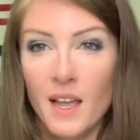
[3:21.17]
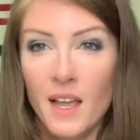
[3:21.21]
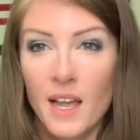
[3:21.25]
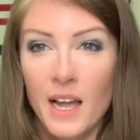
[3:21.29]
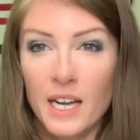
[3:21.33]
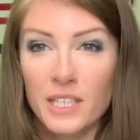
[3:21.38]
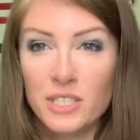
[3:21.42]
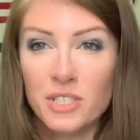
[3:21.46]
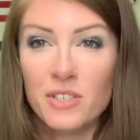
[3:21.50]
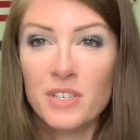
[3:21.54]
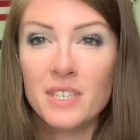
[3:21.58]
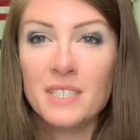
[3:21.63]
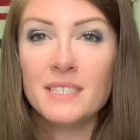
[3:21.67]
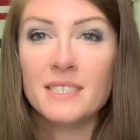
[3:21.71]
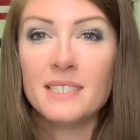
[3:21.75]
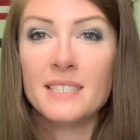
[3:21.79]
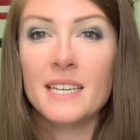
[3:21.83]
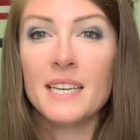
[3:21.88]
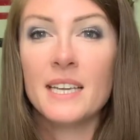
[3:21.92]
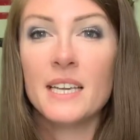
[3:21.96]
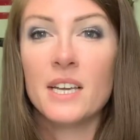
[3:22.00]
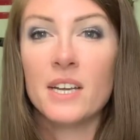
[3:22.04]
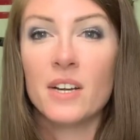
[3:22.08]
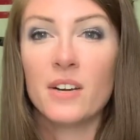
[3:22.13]
As you can
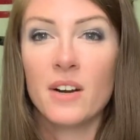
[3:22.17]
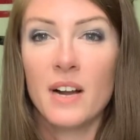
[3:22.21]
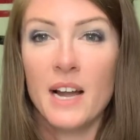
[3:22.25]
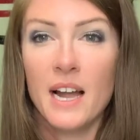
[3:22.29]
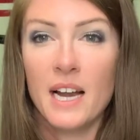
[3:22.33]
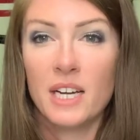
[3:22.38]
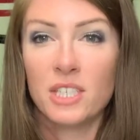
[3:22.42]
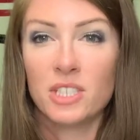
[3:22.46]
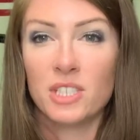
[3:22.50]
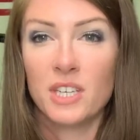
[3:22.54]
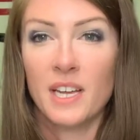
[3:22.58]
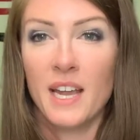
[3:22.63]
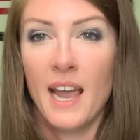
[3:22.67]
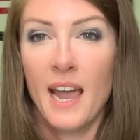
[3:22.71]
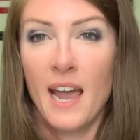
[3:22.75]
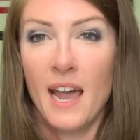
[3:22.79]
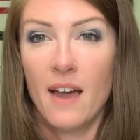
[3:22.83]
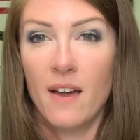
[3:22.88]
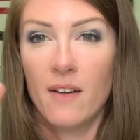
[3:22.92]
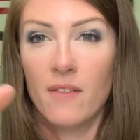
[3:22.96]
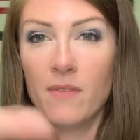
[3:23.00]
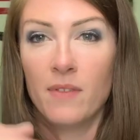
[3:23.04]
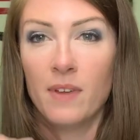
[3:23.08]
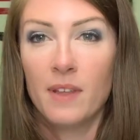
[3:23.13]
see here, I actually
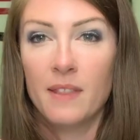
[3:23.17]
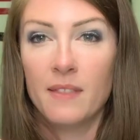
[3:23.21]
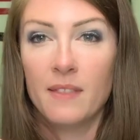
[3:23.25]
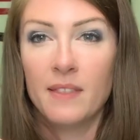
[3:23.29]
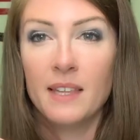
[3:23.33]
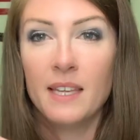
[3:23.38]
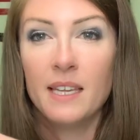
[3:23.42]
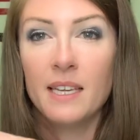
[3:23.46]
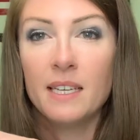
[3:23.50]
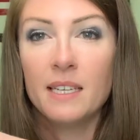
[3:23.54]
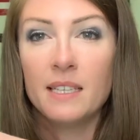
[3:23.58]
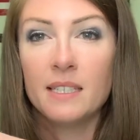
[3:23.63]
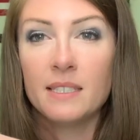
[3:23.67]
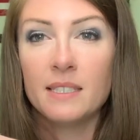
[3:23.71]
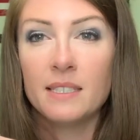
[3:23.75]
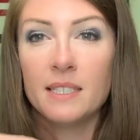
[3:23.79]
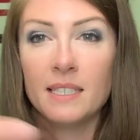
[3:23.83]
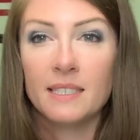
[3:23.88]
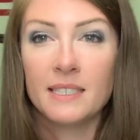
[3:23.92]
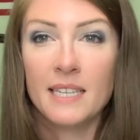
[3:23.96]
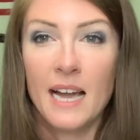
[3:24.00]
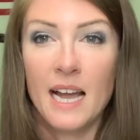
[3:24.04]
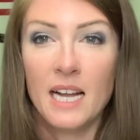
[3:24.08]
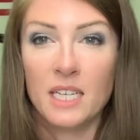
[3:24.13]
have these
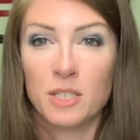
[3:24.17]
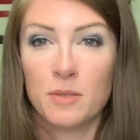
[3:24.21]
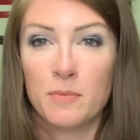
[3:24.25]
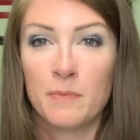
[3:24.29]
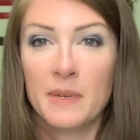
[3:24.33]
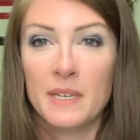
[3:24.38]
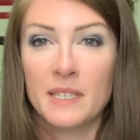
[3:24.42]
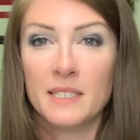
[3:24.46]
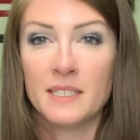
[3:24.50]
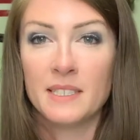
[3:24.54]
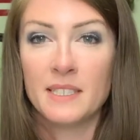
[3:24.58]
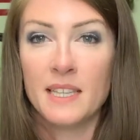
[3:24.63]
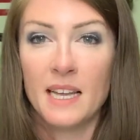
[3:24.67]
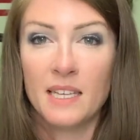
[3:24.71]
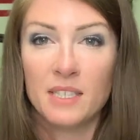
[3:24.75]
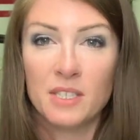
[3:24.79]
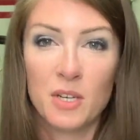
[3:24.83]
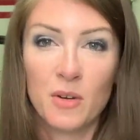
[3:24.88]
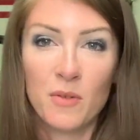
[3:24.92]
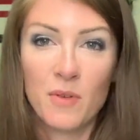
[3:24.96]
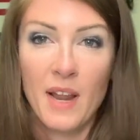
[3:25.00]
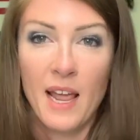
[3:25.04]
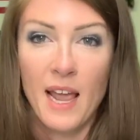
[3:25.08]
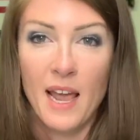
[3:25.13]
attachments that
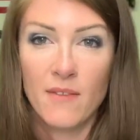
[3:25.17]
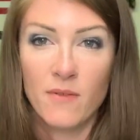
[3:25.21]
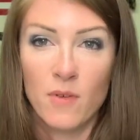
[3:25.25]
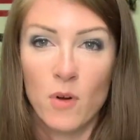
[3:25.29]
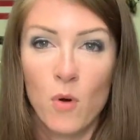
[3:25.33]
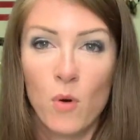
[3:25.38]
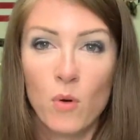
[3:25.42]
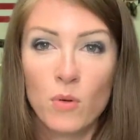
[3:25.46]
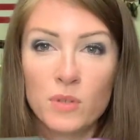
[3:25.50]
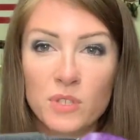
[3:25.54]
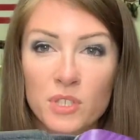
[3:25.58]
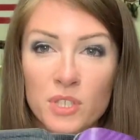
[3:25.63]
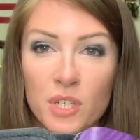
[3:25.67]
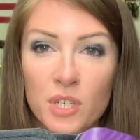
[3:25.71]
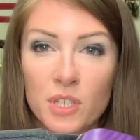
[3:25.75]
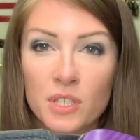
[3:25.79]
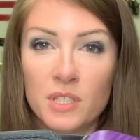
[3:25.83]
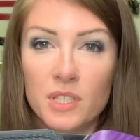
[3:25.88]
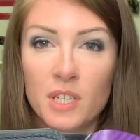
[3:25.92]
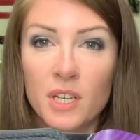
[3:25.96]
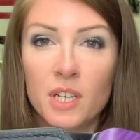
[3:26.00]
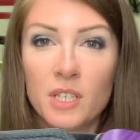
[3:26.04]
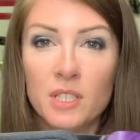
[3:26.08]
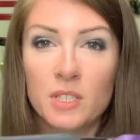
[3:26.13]
don't have a holster
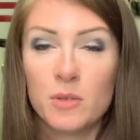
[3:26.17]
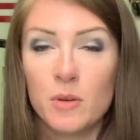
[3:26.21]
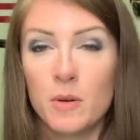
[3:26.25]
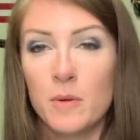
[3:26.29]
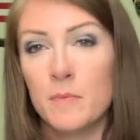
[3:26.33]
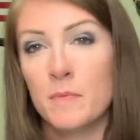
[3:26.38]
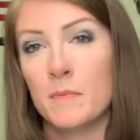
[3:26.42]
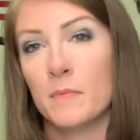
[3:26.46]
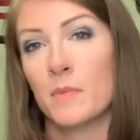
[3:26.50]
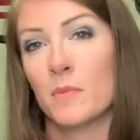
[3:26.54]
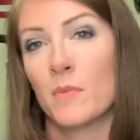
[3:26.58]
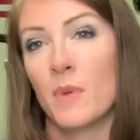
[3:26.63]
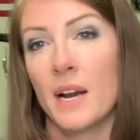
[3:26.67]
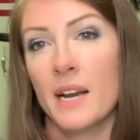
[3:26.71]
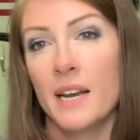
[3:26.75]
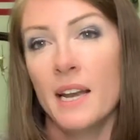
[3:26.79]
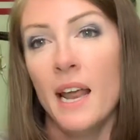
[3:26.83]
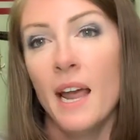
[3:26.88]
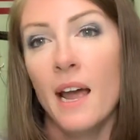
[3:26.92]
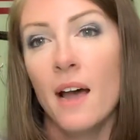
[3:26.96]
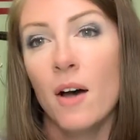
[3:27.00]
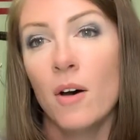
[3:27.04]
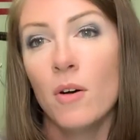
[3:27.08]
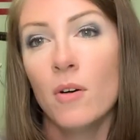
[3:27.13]
hooked to them right
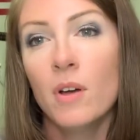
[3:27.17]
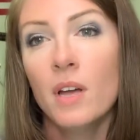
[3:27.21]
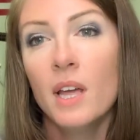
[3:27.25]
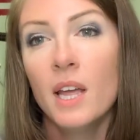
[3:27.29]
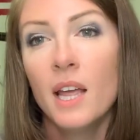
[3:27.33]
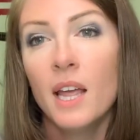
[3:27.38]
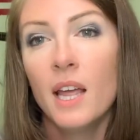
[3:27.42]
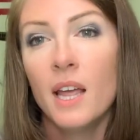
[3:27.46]
now.